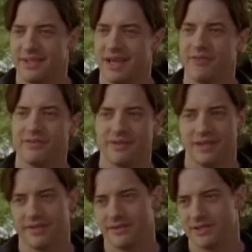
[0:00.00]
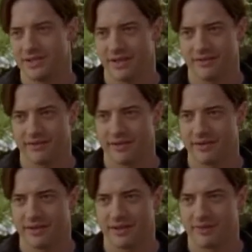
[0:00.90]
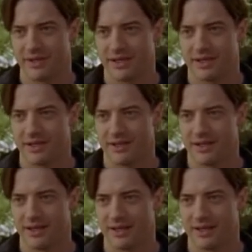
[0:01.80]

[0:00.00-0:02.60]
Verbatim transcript: have to forgive yourself for everything that went down the other day.